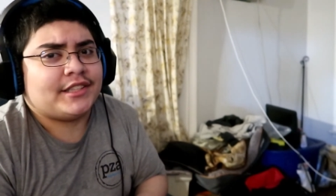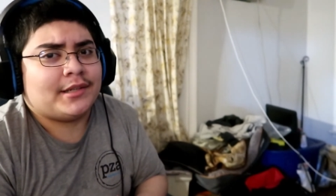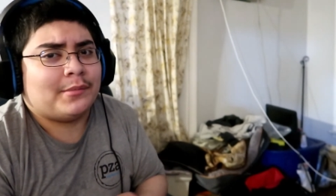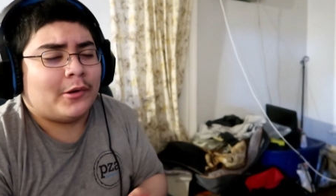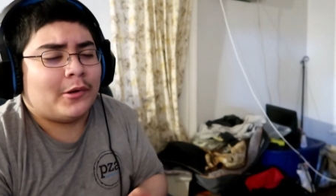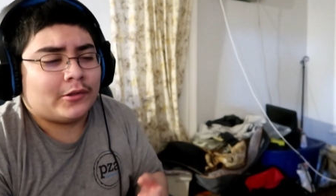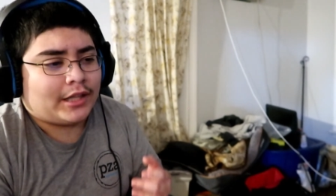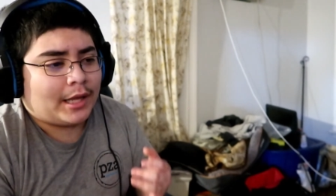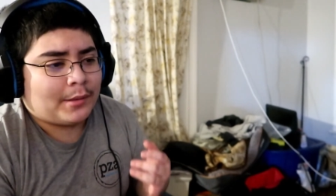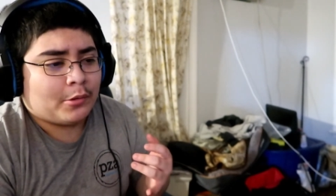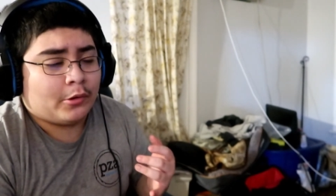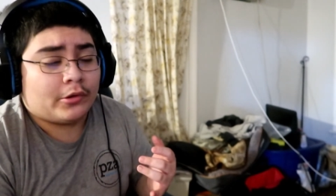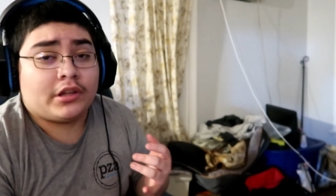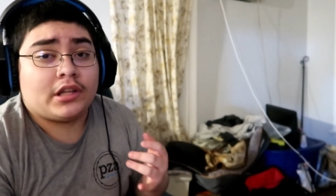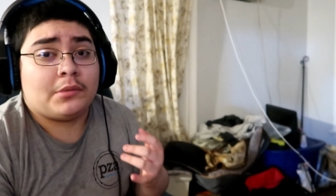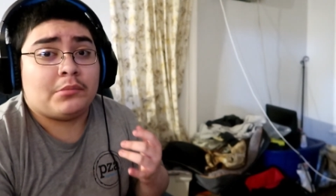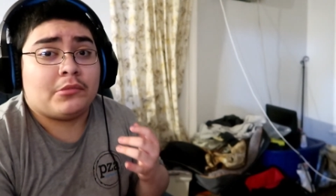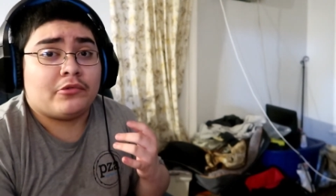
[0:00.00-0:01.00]
They both they
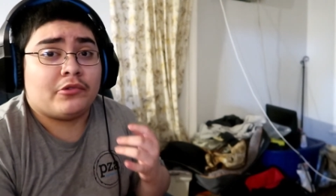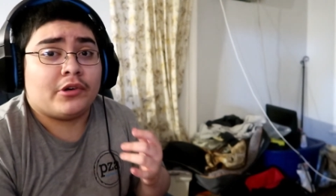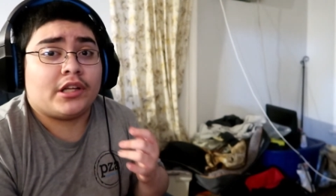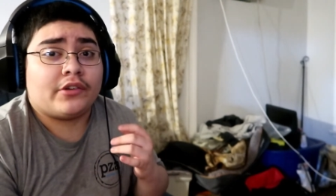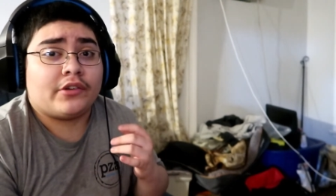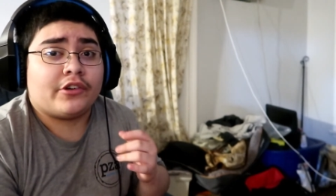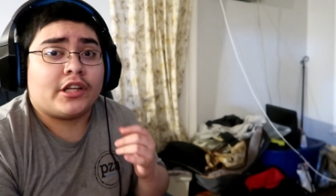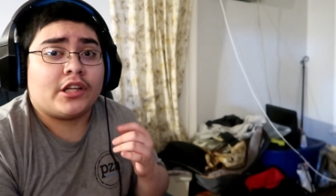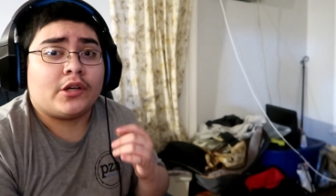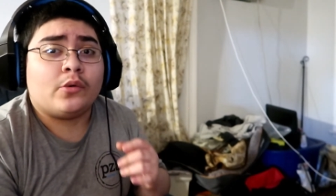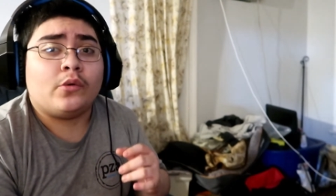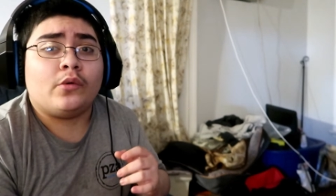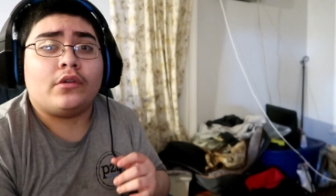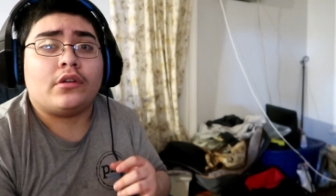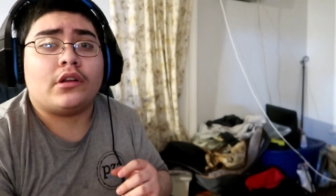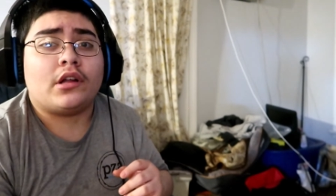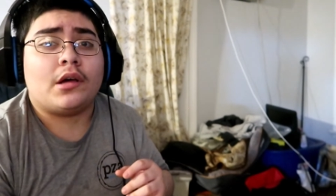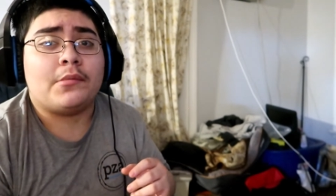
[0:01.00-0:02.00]
both seemed really really
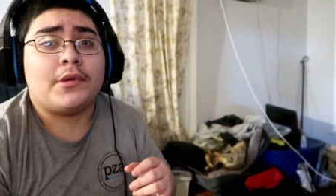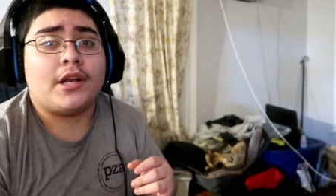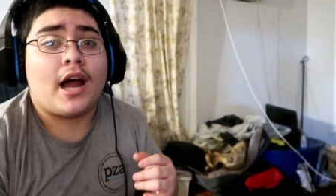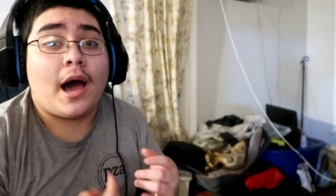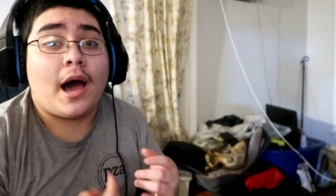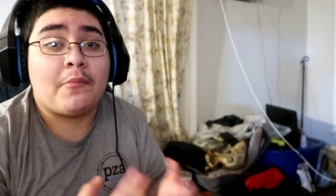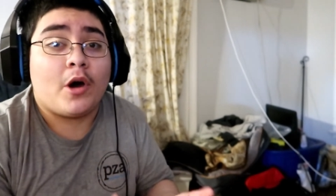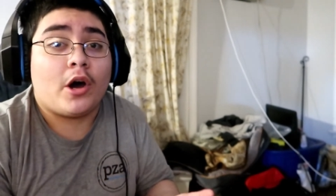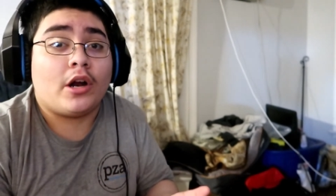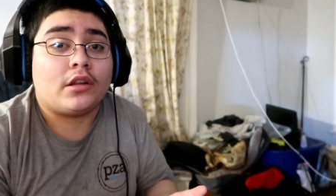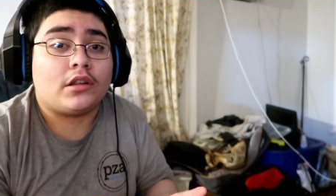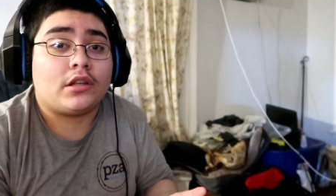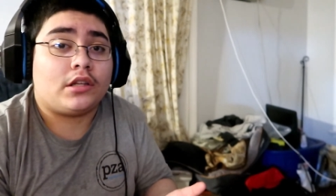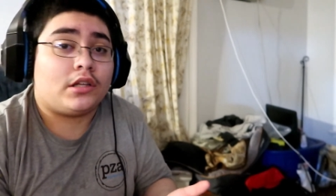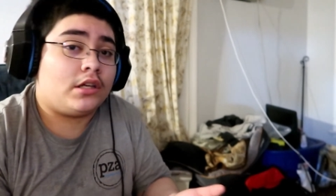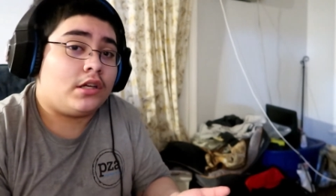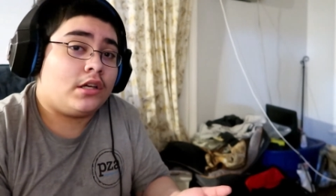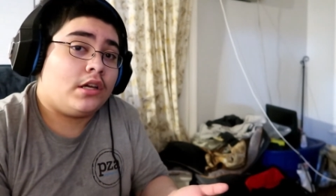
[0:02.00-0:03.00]
cool. So I mean, I'm
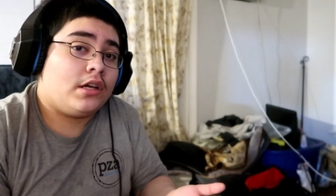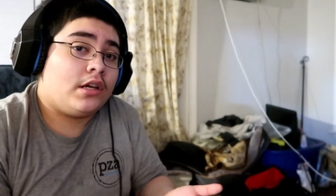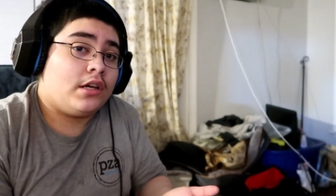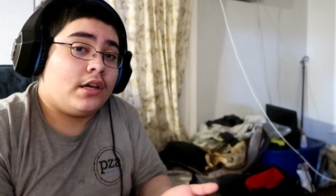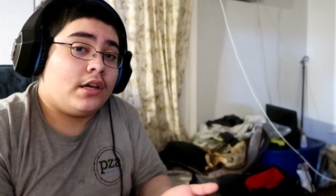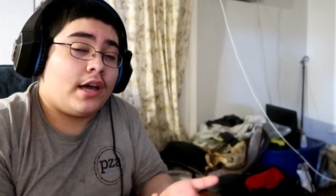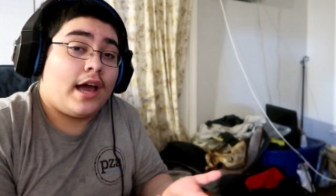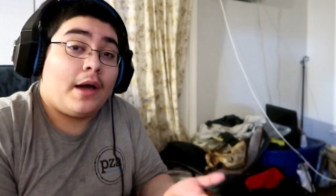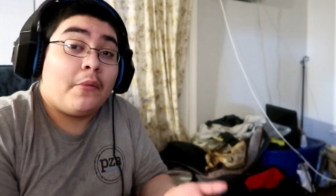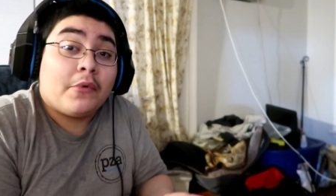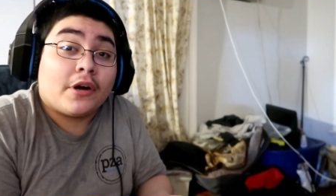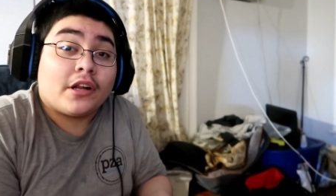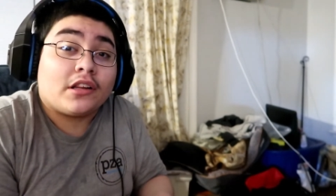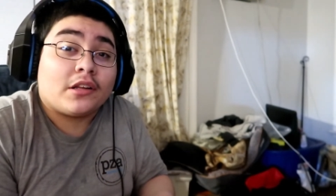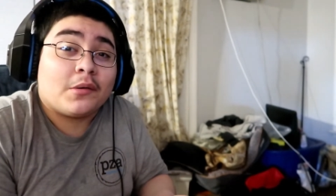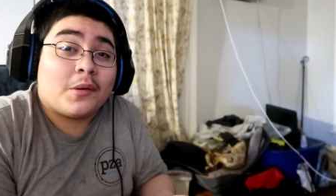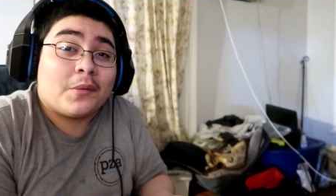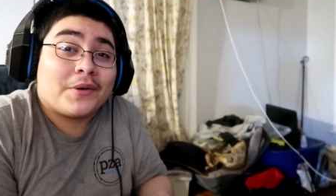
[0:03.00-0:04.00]
honestly, I want
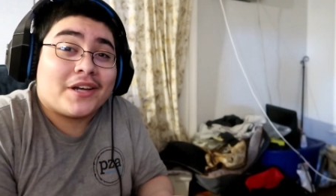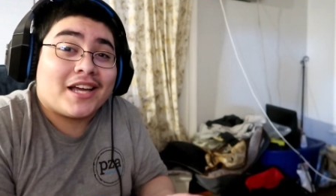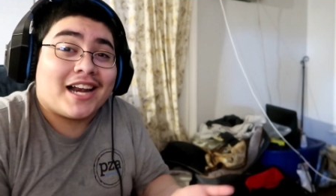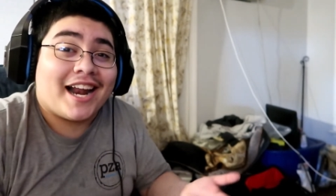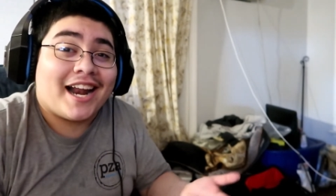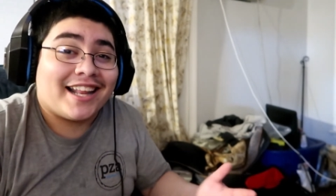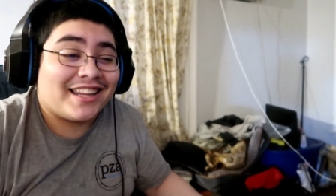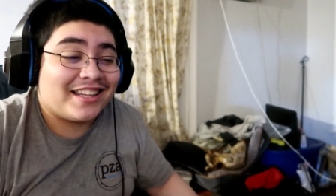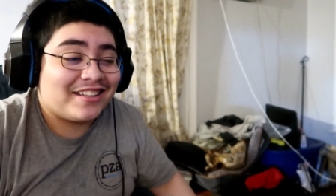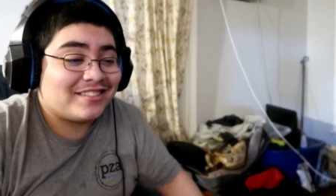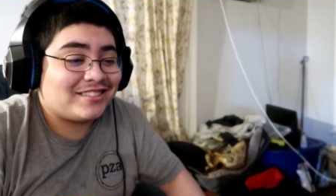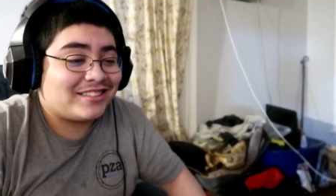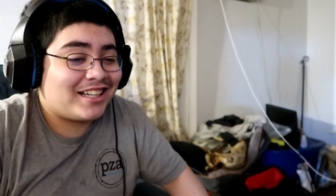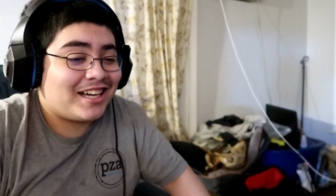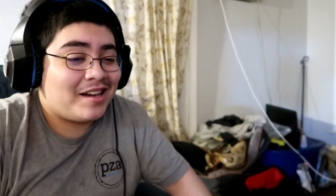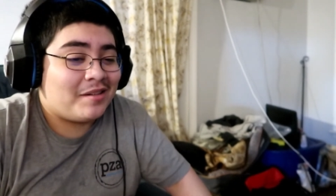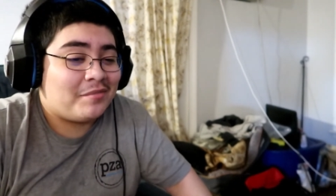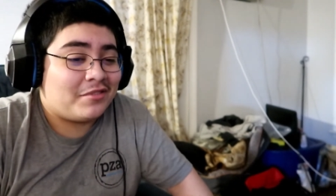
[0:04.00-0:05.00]
to see what we get out of this.
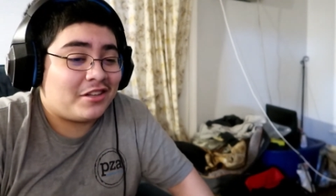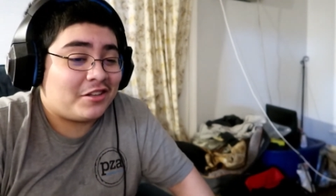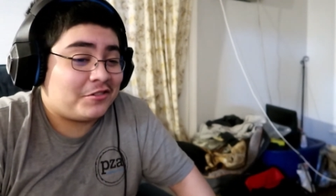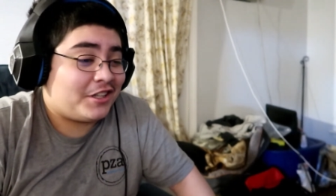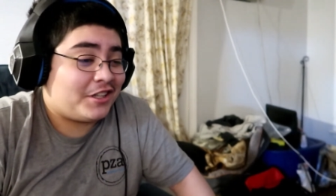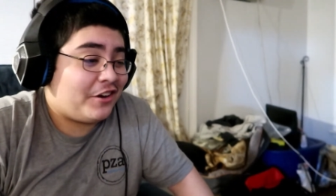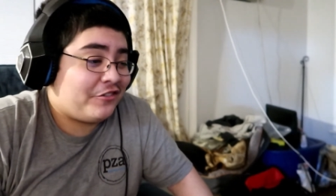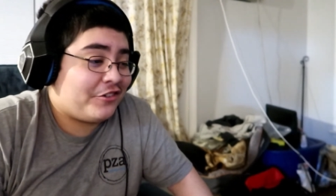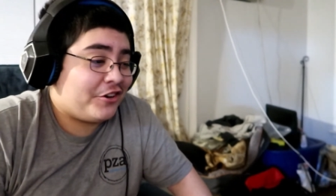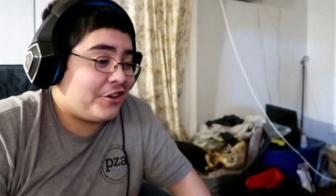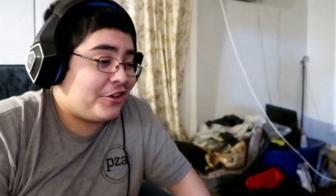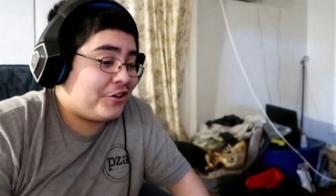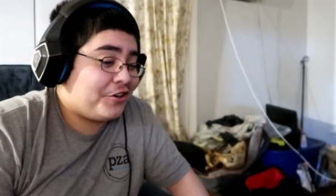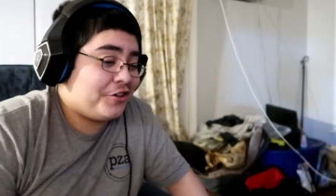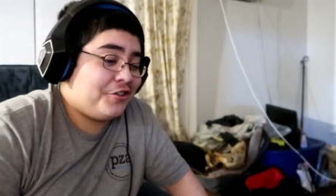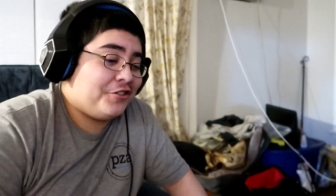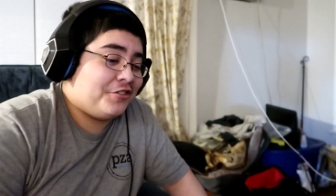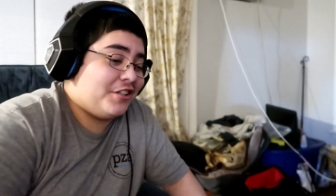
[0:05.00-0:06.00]
Um, so without further
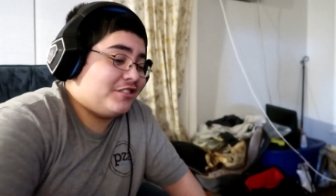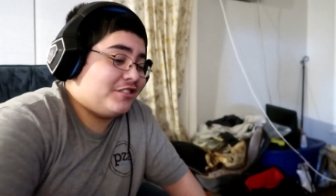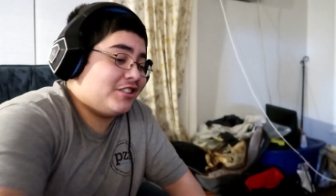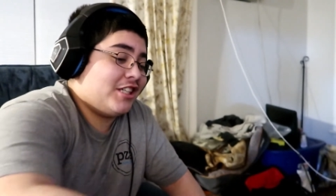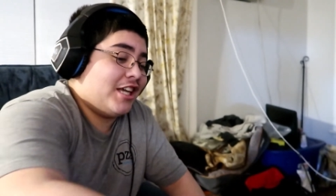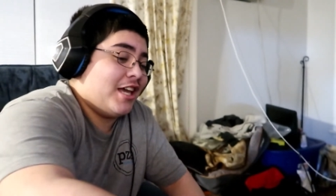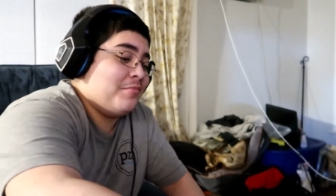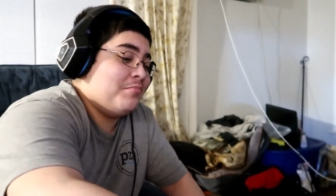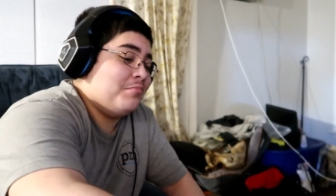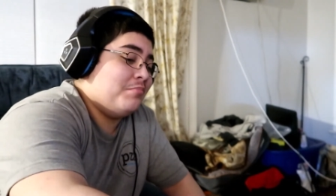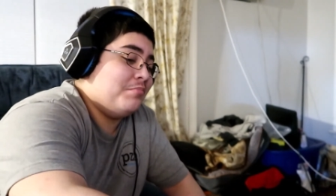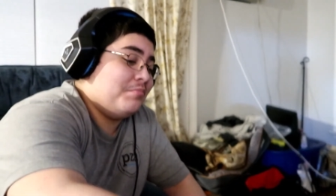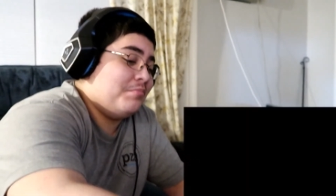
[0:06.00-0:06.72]
ado, let's get.